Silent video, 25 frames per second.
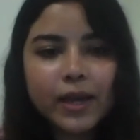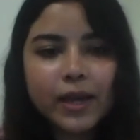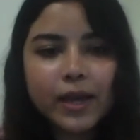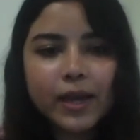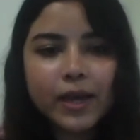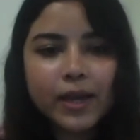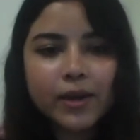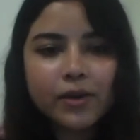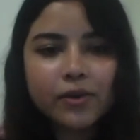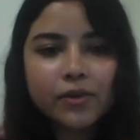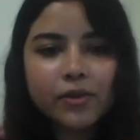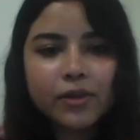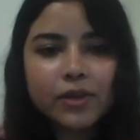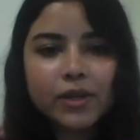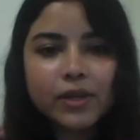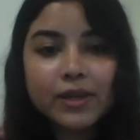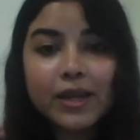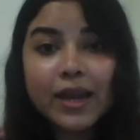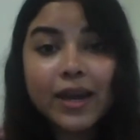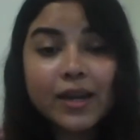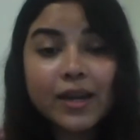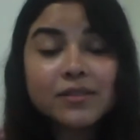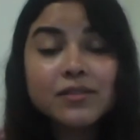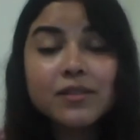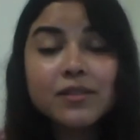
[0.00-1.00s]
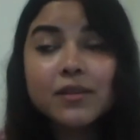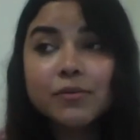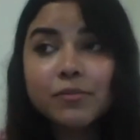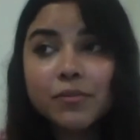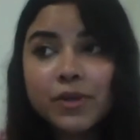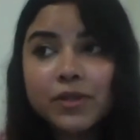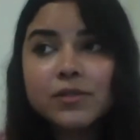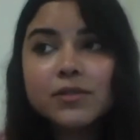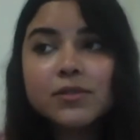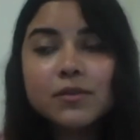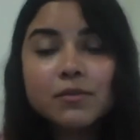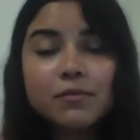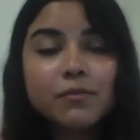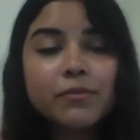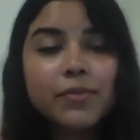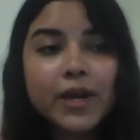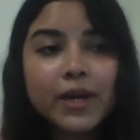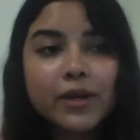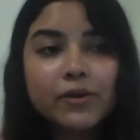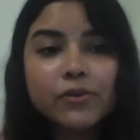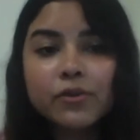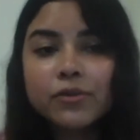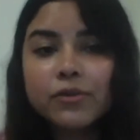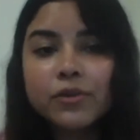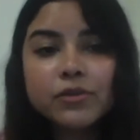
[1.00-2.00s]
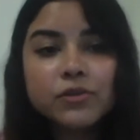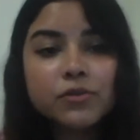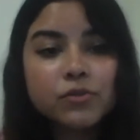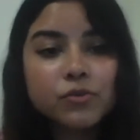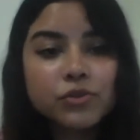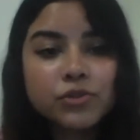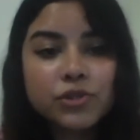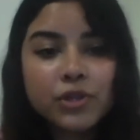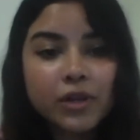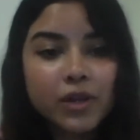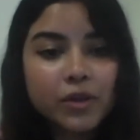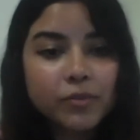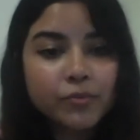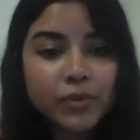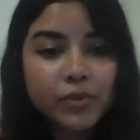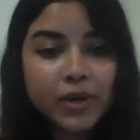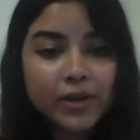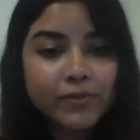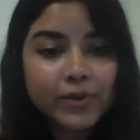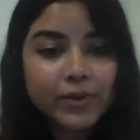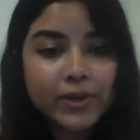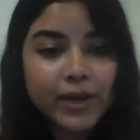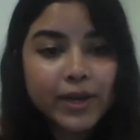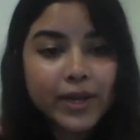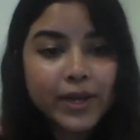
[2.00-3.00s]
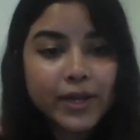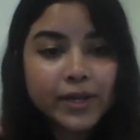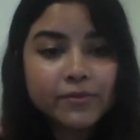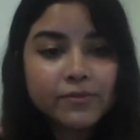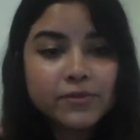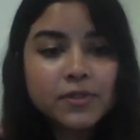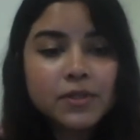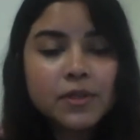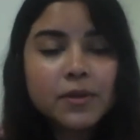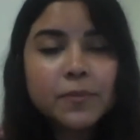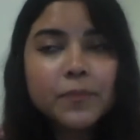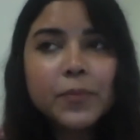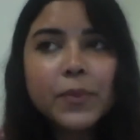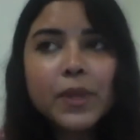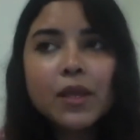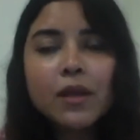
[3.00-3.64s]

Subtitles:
and it has an immense impact on their social and private lives.